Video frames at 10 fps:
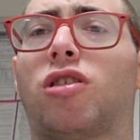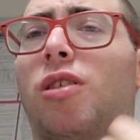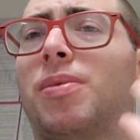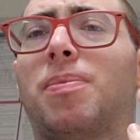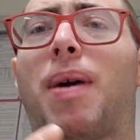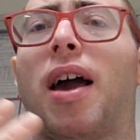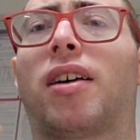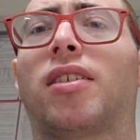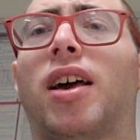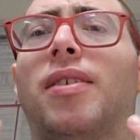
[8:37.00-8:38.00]
coming
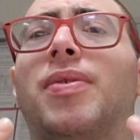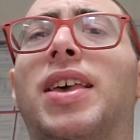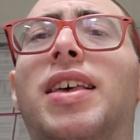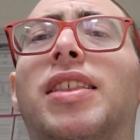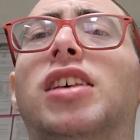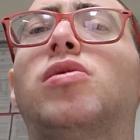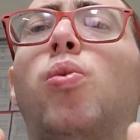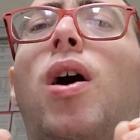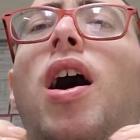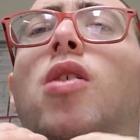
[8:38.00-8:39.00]
back. Like this is
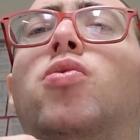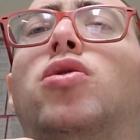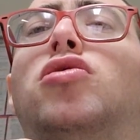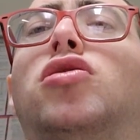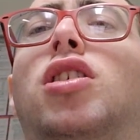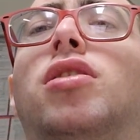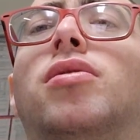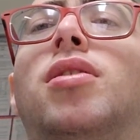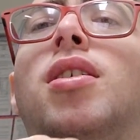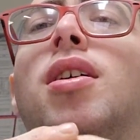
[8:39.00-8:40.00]
what I would have done.
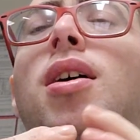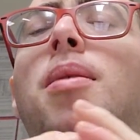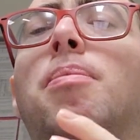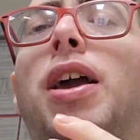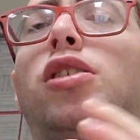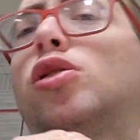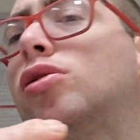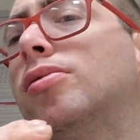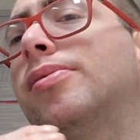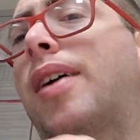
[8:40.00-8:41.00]
Make
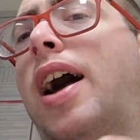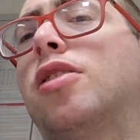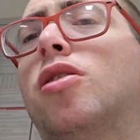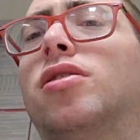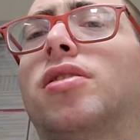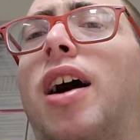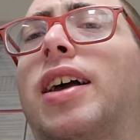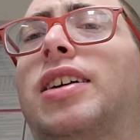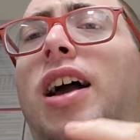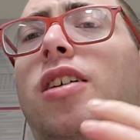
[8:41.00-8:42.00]
mm, I know
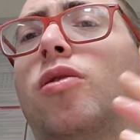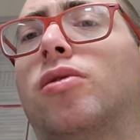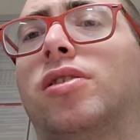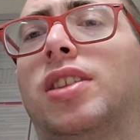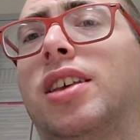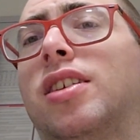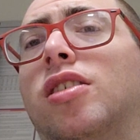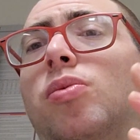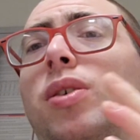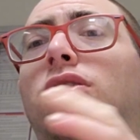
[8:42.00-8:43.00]
I kind of did
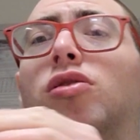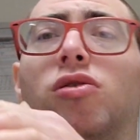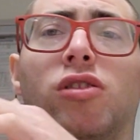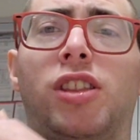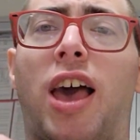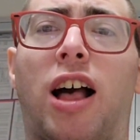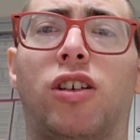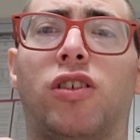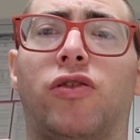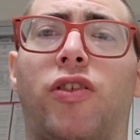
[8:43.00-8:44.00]
this with the
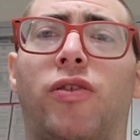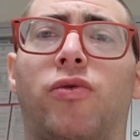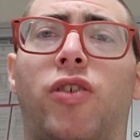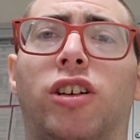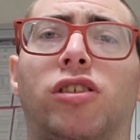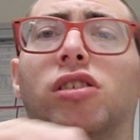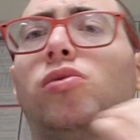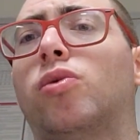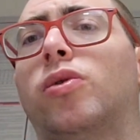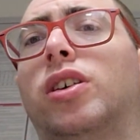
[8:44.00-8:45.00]
Halloween franchise.
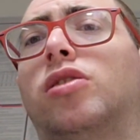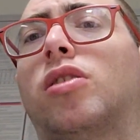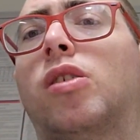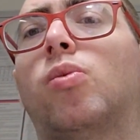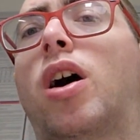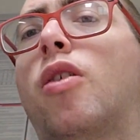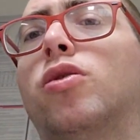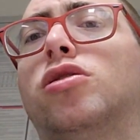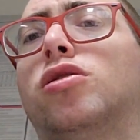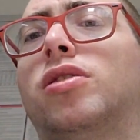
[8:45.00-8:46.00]
With what I
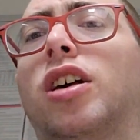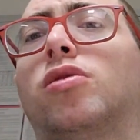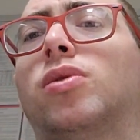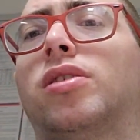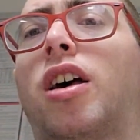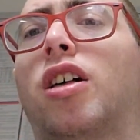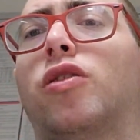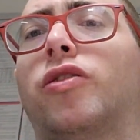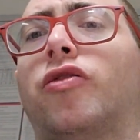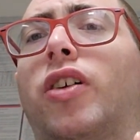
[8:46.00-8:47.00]
would do next with the
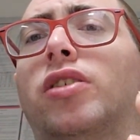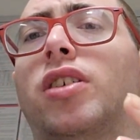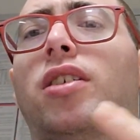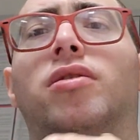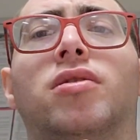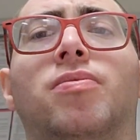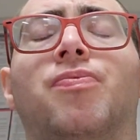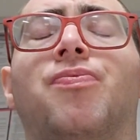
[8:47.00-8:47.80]
Halloween franchise